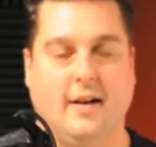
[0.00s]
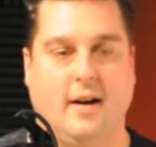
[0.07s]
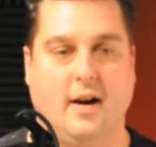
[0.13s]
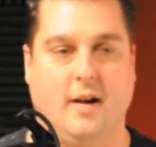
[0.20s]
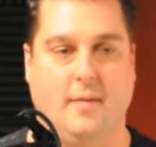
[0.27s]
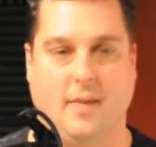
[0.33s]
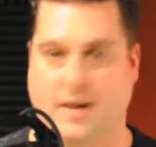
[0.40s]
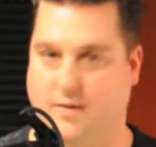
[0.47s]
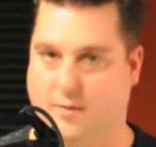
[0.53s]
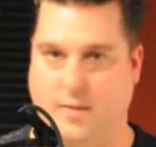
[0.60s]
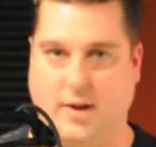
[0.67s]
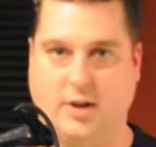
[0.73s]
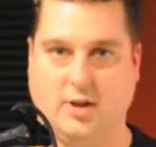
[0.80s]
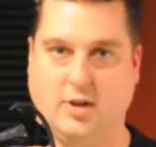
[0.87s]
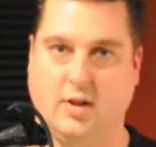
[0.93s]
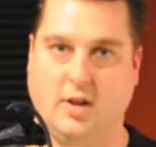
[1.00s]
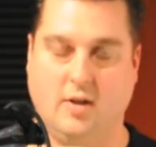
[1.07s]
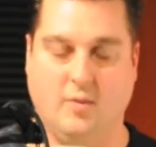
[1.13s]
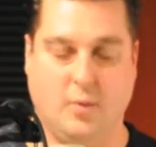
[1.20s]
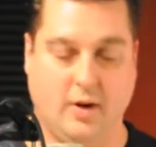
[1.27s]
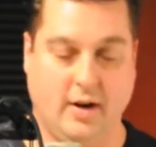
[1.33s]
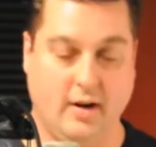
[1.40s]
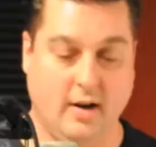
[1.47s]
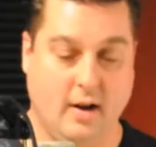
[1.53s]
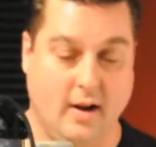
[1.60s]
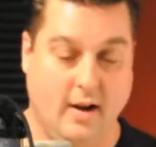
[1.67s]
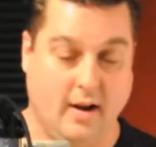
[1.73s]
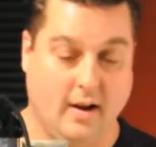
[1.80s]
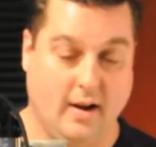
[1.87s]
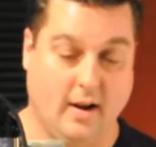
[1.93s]
the information that you put in.
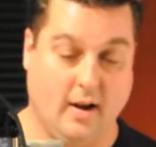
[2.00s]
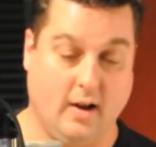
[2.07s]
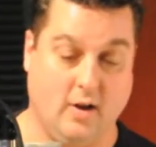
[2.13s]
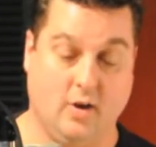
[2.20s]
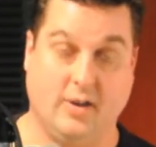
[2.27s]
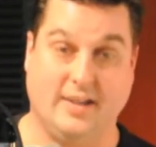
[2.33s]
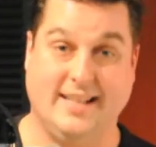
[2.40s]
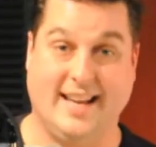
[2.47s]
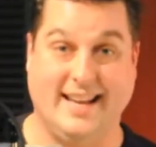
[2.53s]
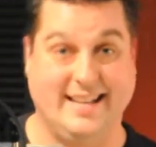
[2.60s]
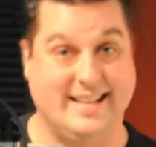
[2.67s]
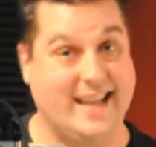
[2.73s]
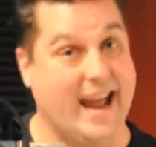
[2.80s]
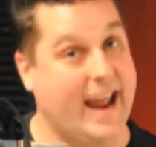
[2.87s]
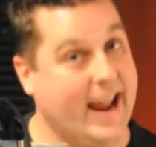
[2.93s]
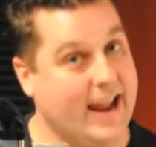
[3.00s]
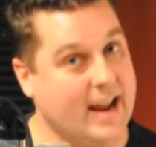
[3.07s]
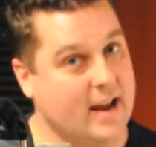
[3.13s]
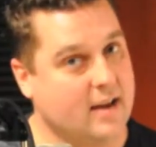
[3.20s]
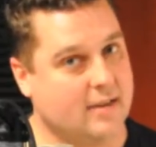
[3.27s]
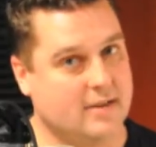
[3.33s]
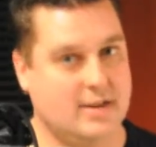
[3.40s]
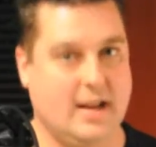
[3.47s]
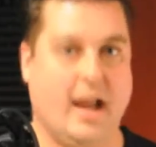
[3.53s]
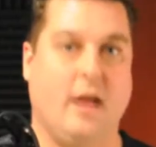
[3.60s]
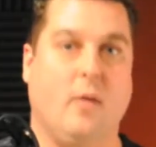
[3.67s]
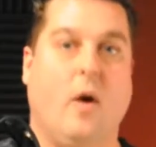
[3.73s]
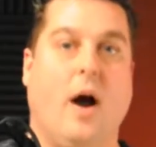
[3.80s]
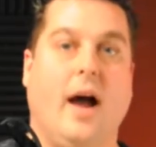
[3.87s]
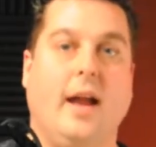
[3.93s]
You could say day,
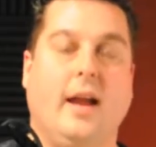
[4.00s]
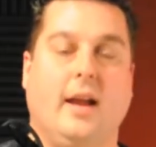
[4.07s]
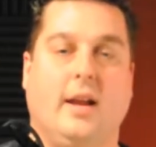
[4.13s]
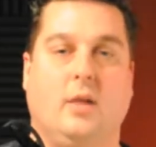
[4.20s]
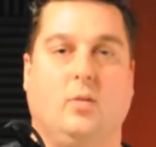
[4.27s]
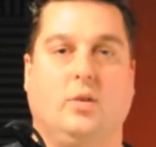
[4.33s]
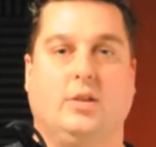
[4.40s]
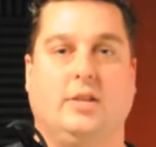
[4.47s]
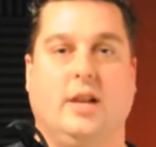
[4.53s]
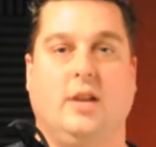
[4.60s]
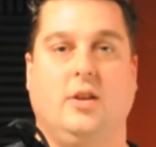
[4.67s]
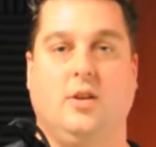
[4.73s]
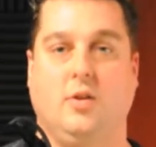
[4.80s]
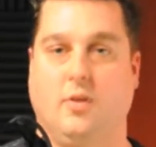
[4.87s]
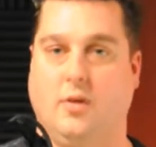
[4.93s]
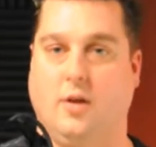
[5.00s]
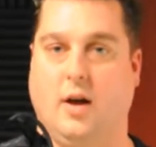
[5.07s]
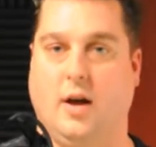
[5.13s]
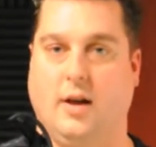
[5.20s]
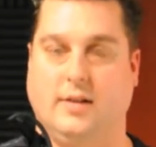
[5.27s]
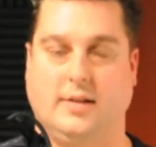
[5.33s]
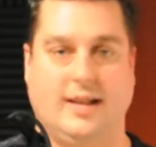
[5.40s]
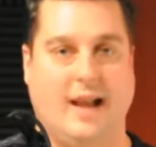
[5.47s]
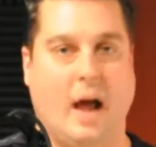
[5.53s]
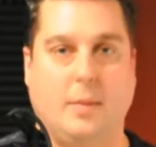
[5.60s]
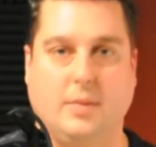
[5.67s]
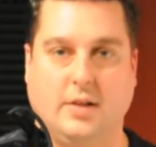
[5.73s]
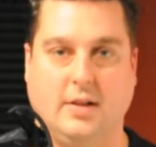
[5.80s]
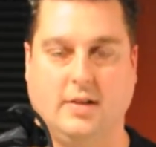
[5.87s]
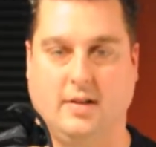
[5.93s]
D-A-Y, and it will send you a
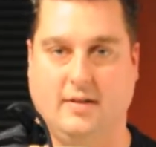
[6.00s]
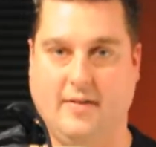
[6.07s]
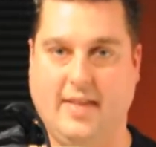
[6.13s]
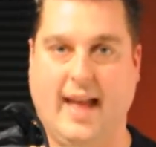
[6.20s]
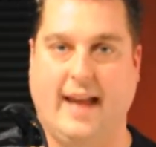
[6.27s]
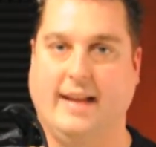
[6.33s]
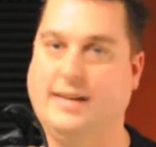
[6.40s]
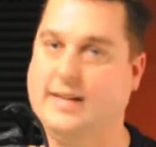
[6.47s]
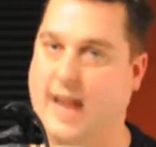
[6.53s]
synopsis of that